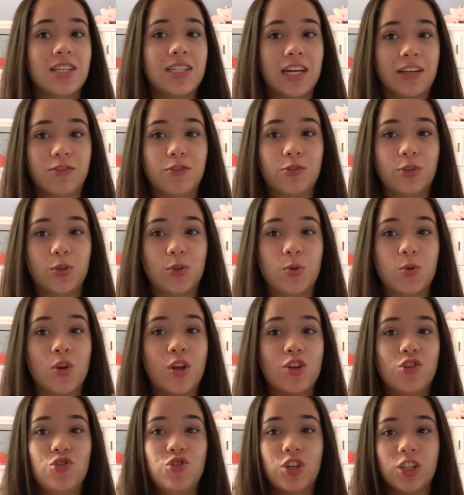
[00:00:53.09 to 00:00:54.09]
Typhoon
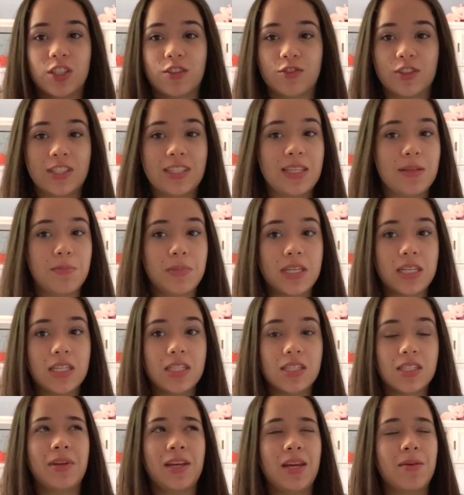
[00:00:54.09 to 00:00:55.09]
Lagoon just for
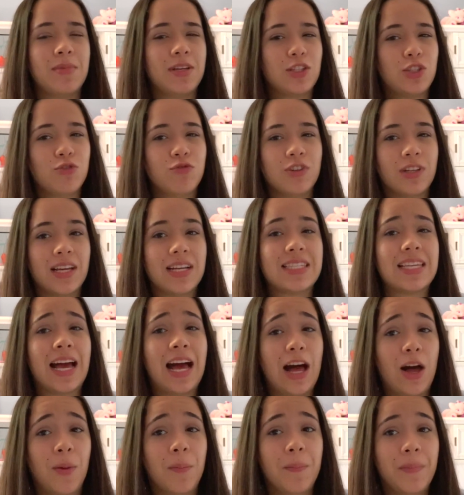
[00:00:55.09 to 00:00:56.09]
CPs. It makes you realize
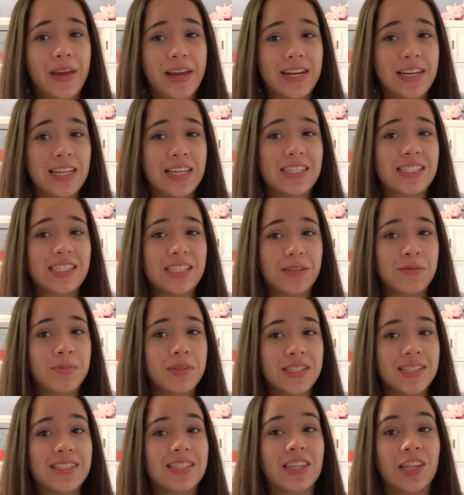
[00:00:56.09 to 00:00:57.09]
how many
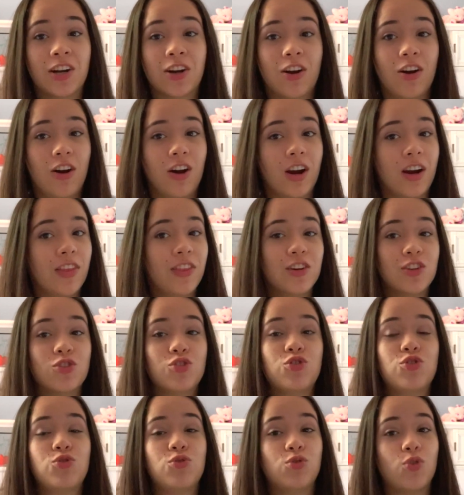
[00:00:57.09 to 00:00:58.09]
CPs there are. There's
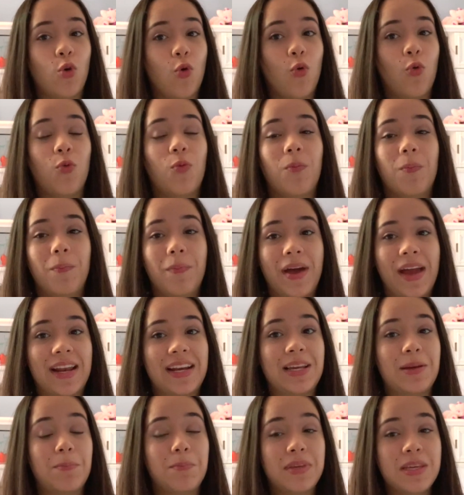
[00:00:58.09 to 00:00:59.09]
so
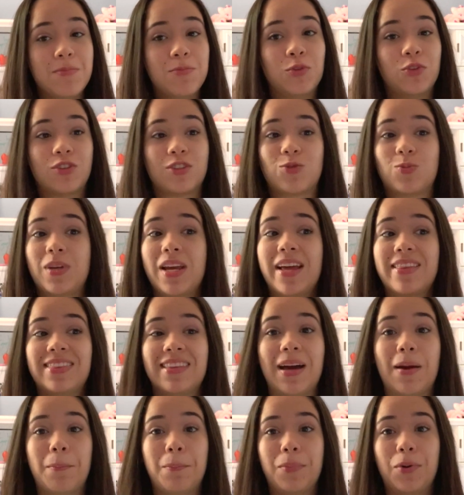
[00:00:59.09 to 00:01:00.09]
many people because we had
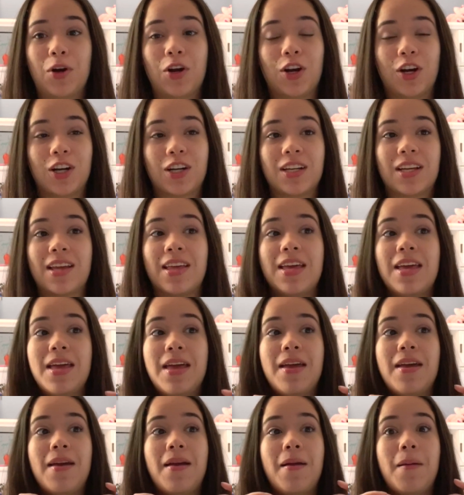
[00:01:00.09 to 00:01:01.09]
that park
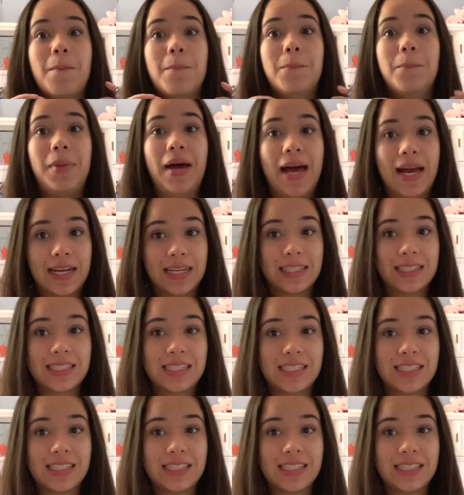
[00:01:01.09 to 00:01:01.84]
packed.